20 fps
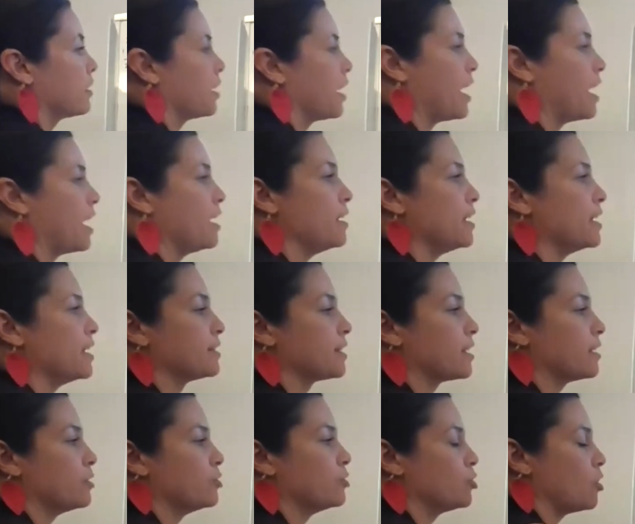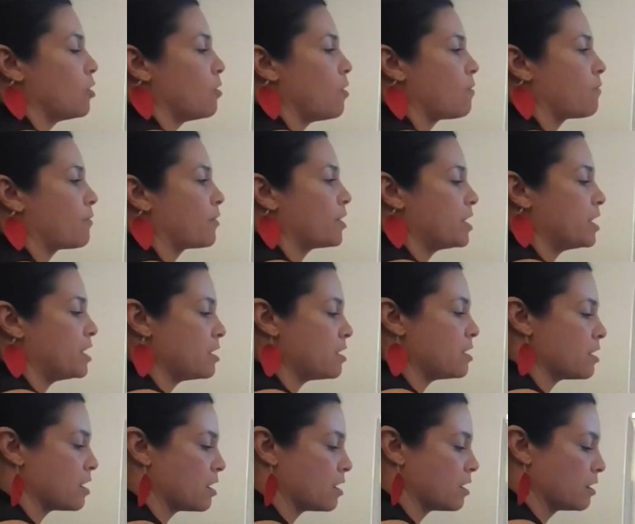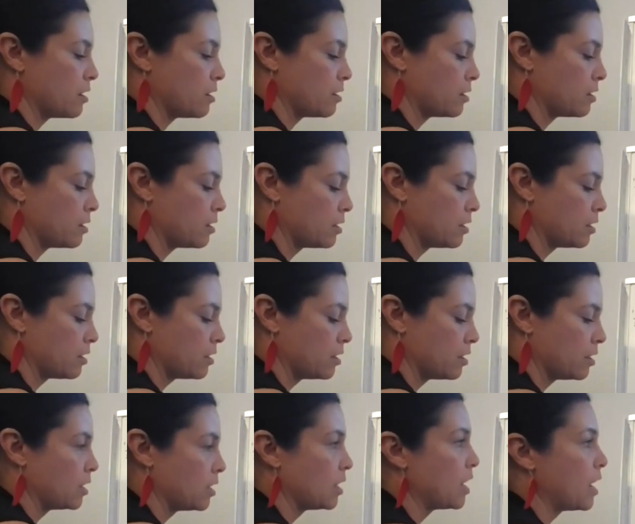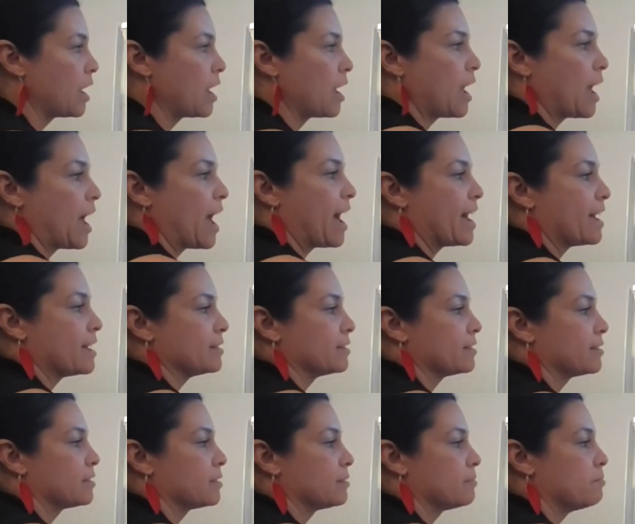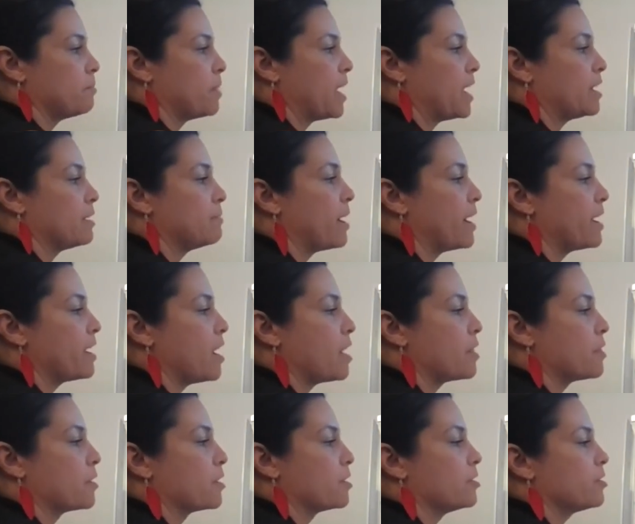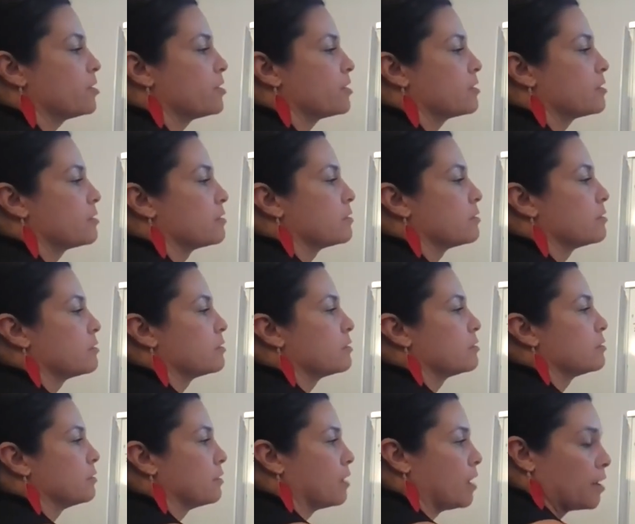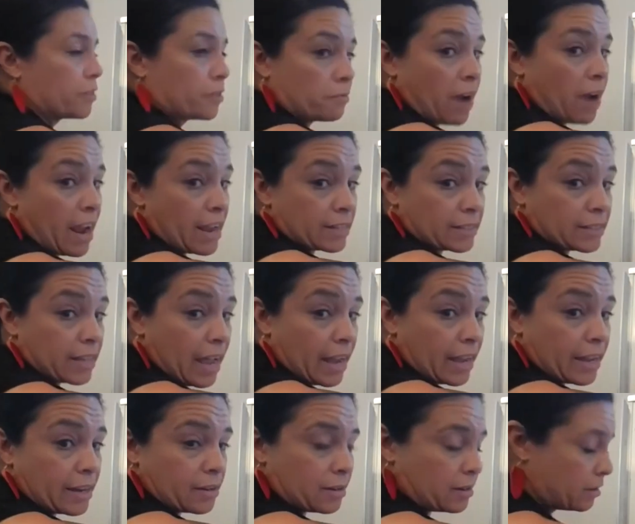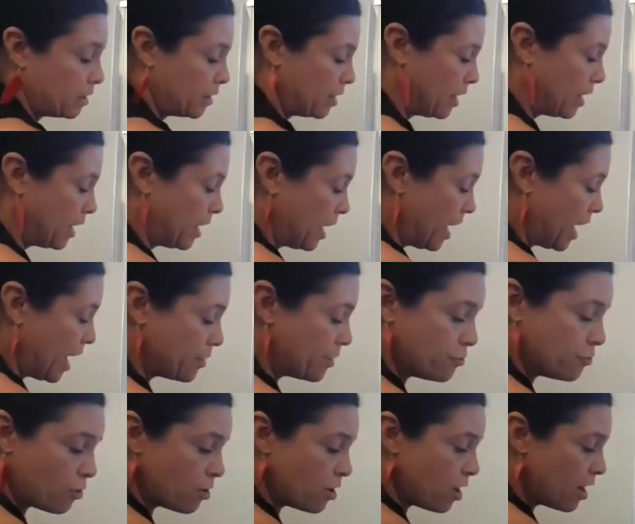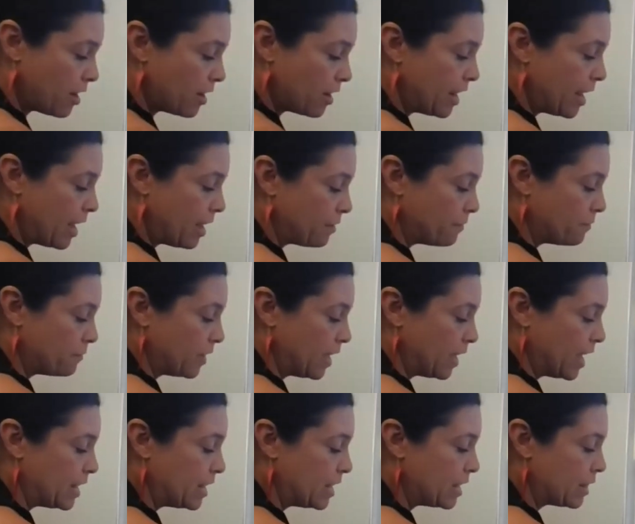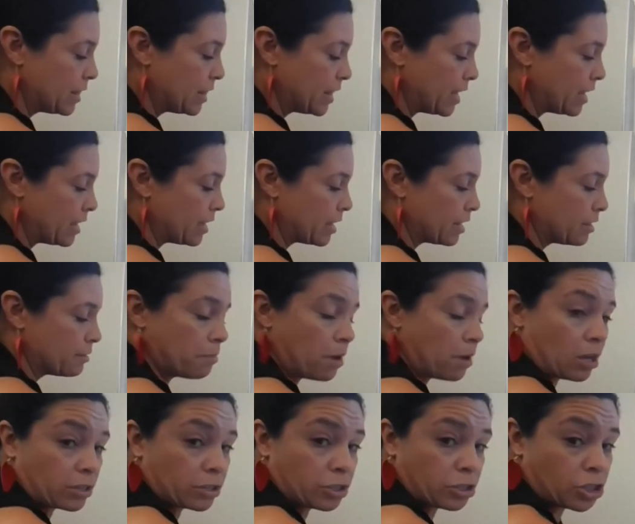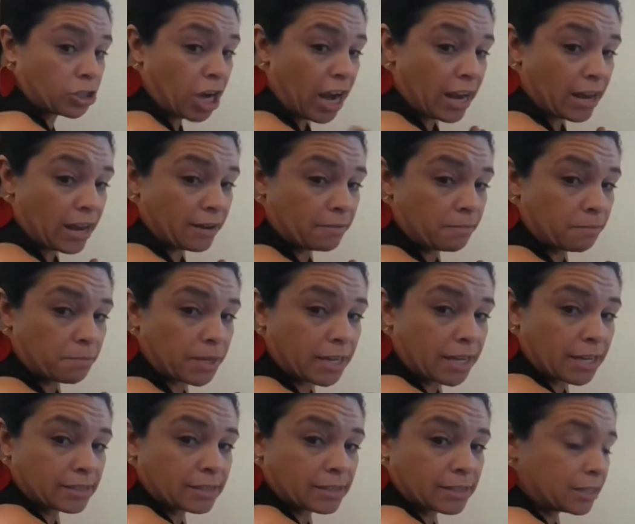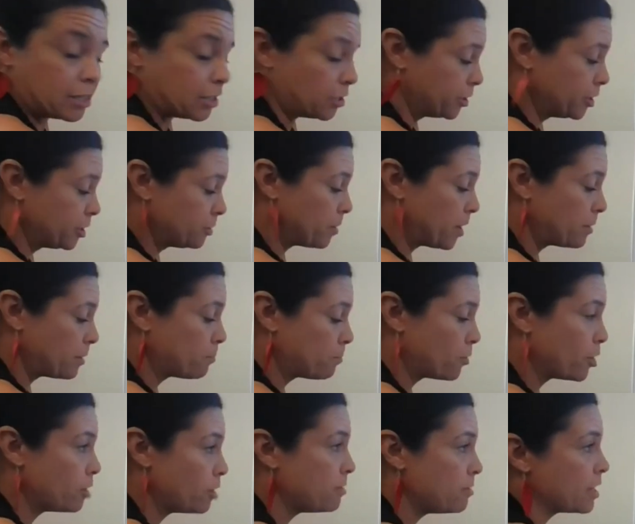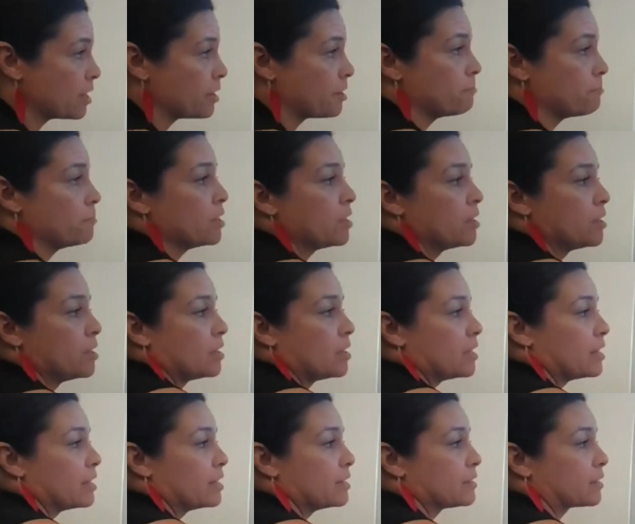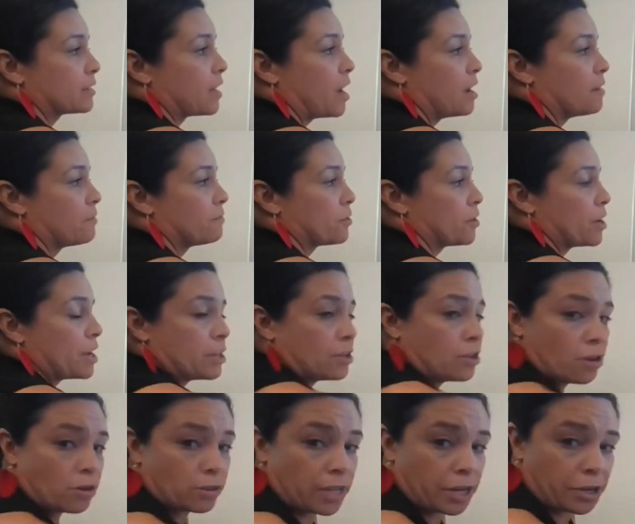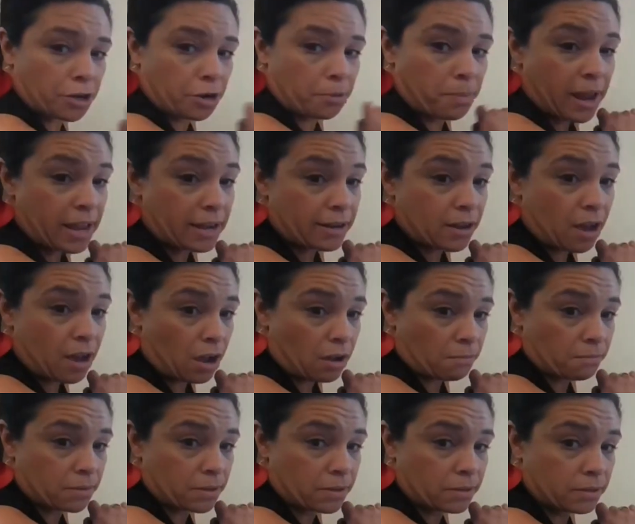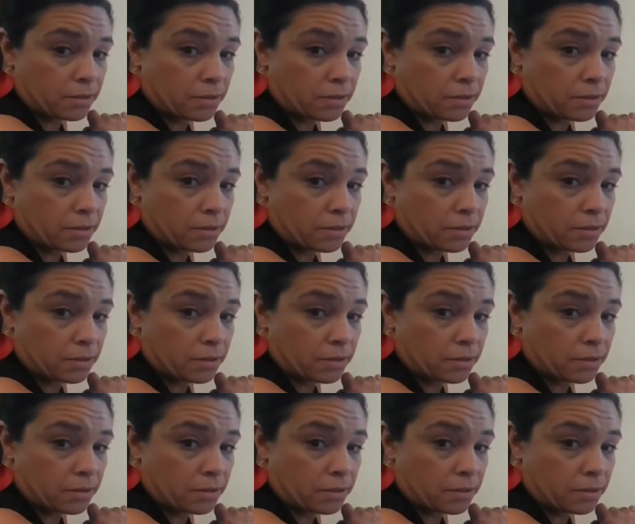okay, it's going to show over here as paid by others on the right side. And you're not going to have anything in box J because the yield spread premium is covering your lender paid comp.